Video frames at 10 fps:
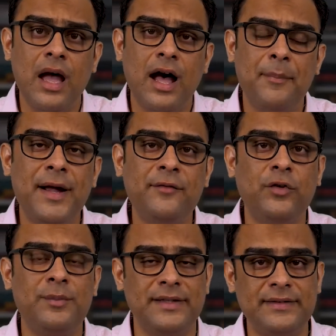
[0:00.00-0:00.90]
Apart
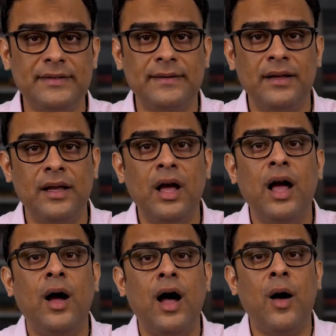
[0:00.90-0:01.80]
from this,
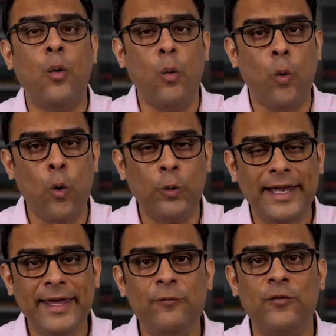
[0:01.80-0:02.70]

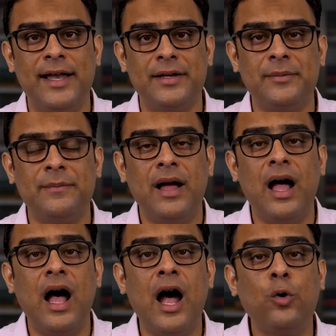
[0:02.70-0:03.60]
only 1
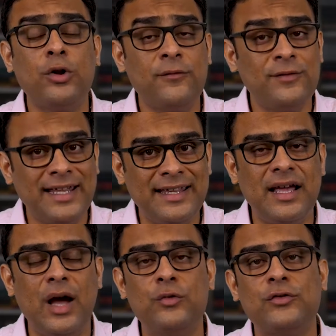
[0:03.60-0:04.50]
out of 10
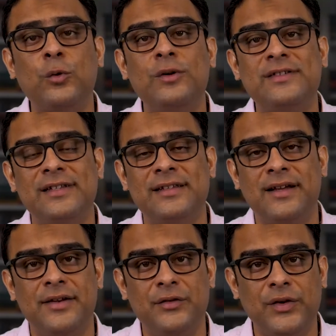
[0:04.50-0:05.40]
households in the
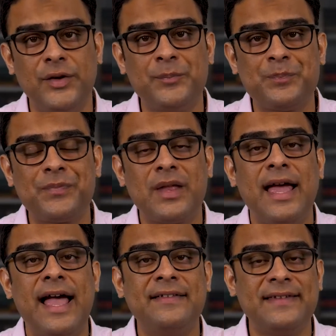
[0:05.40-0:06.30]
country
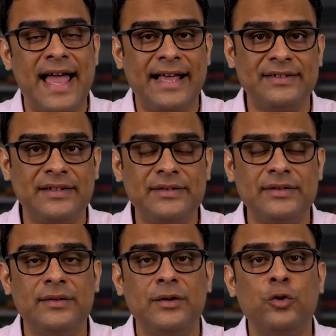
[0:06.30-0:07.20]
has
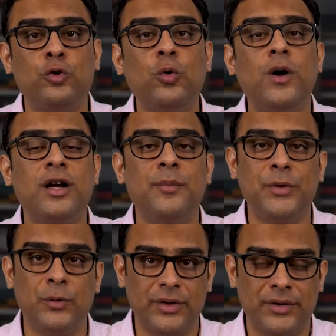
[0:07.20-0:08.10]
access to a
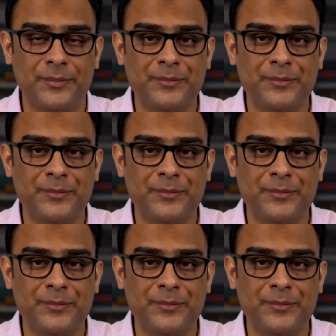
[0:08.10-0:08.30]
computer.